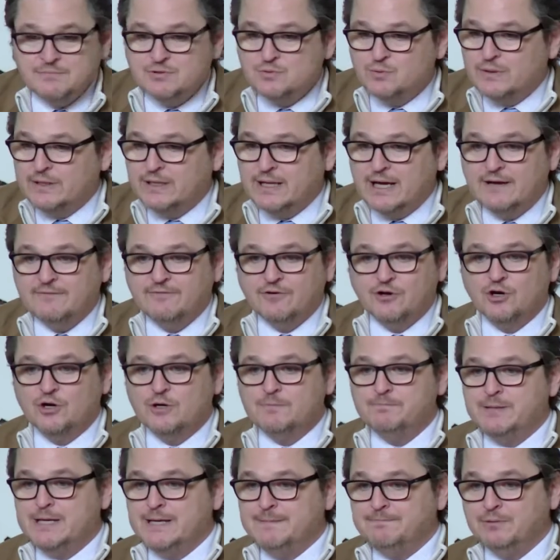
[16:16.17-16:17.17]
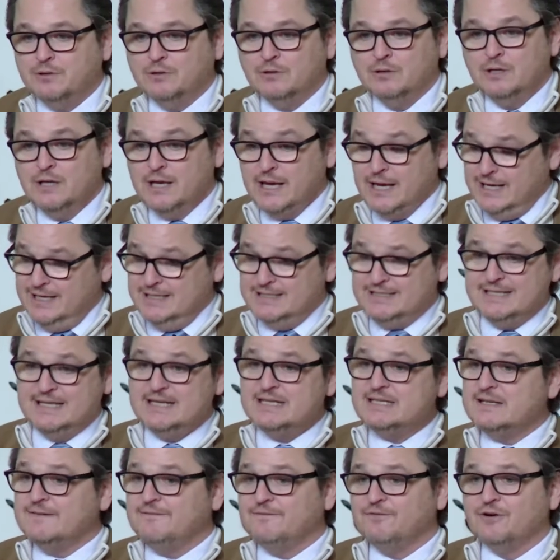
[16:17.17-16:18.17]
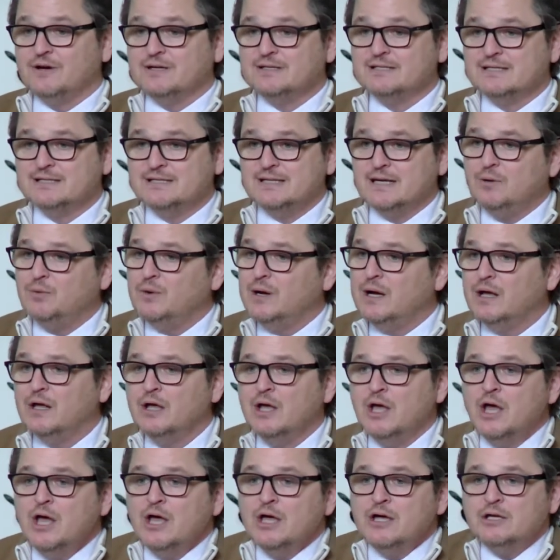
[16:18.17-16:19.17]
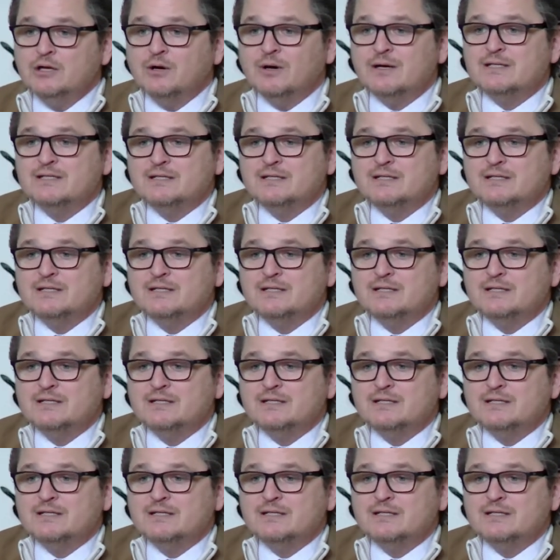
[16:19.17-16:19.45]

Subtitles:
times when I've heard people, and it's easy for us to say, well,